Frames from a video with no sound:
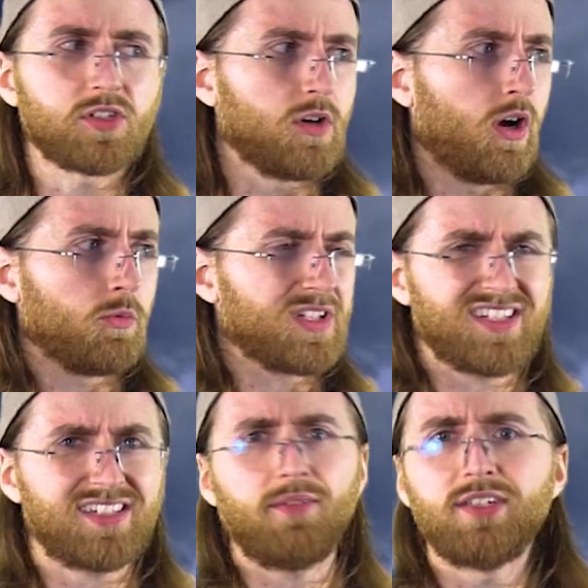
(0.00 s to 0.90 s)
song with
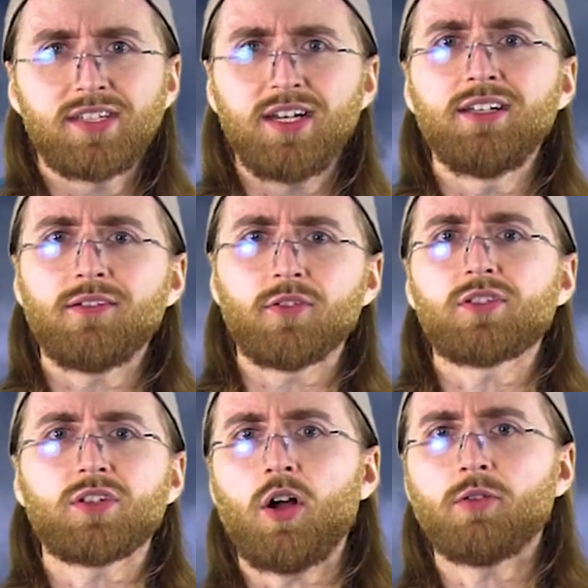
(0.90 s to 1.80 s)
17 different
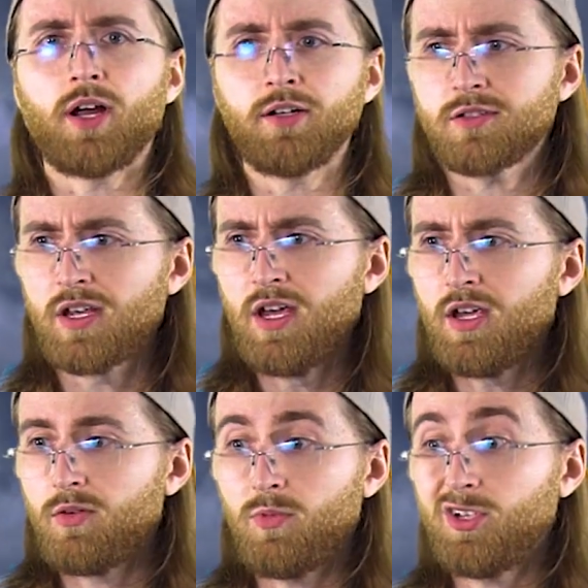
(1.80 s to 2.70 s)
songwriters
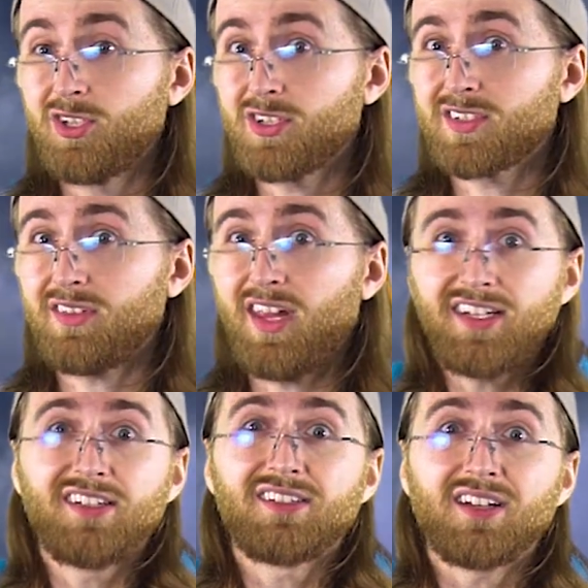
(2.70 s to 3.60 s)
when you can just
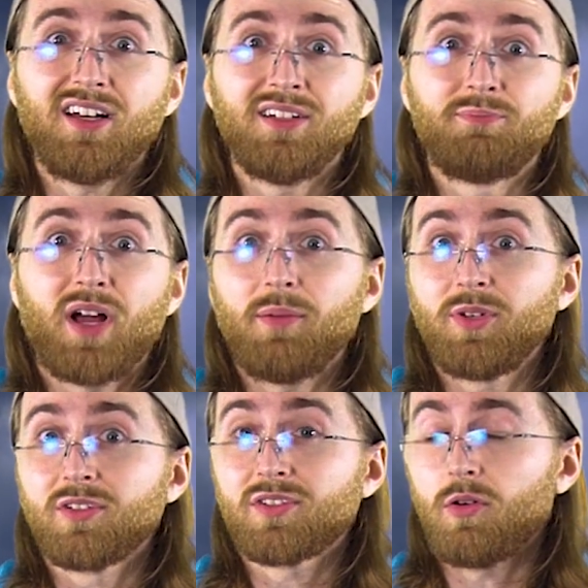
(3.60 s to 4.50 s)
license a
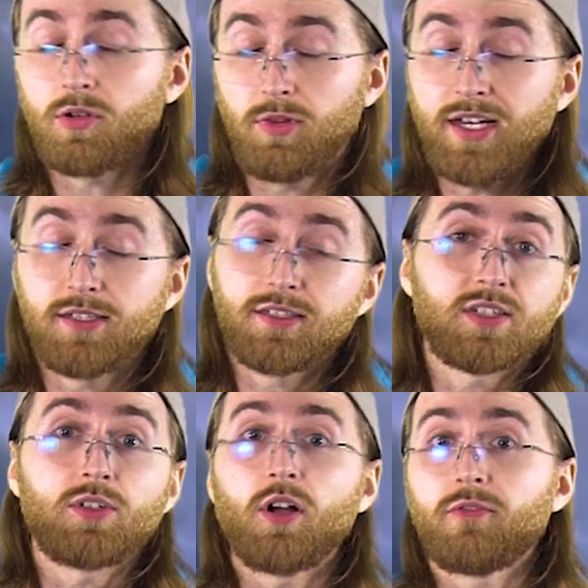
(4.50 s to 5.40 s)

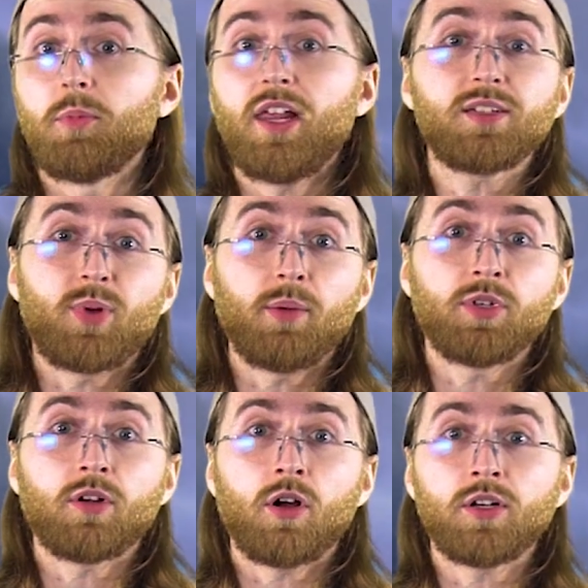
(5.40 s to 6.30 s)
song from a less
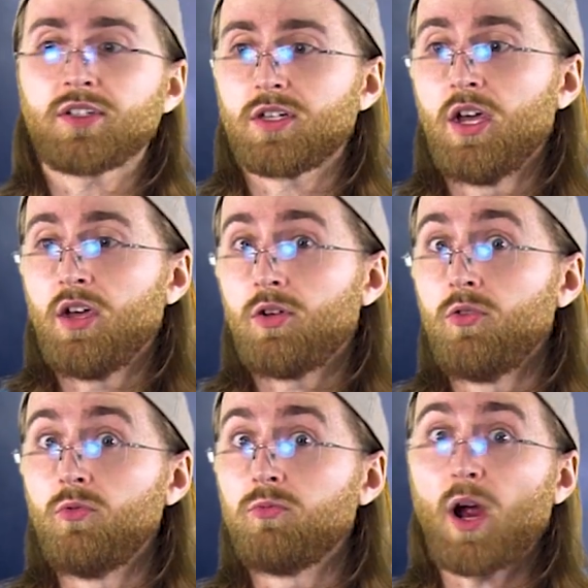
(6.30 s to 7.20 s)
popular artist
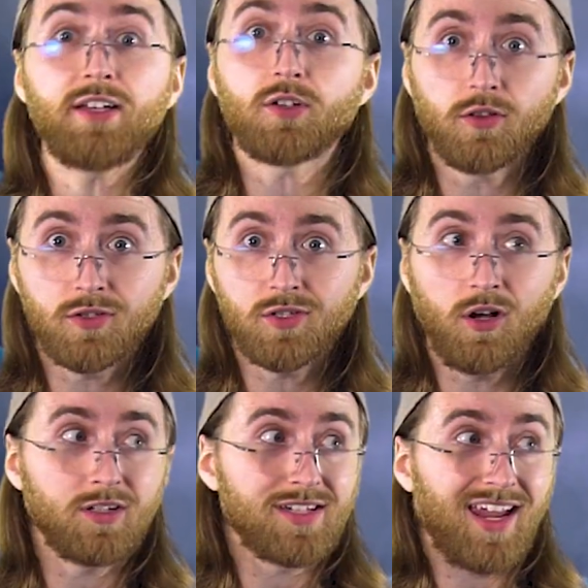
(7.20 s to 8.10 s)
who writes all their
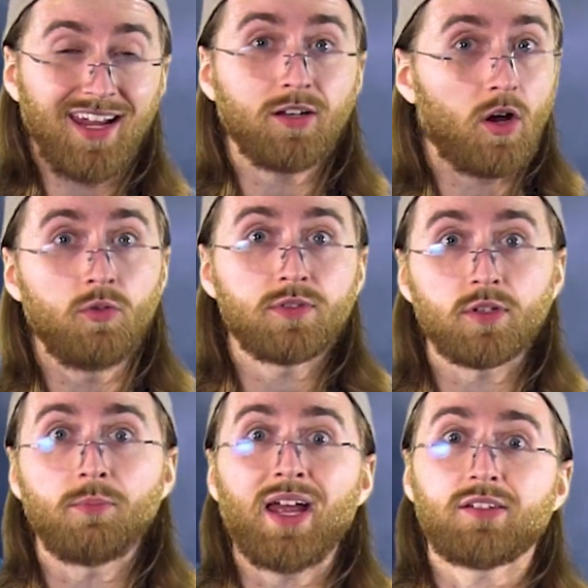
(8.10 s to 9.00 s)
songs and owns
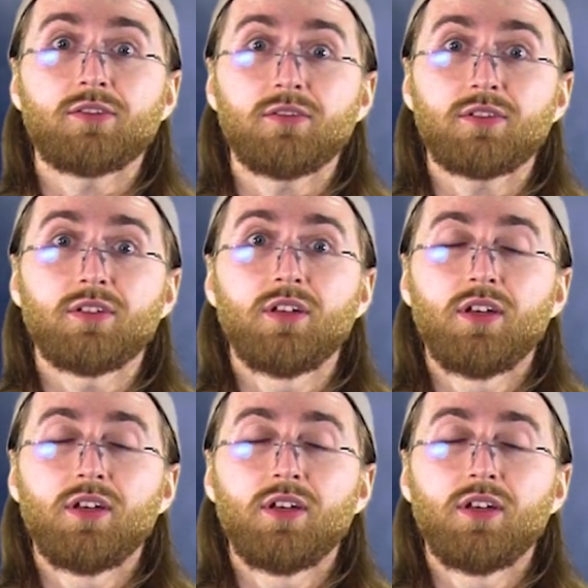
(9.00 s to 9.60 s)
their masters?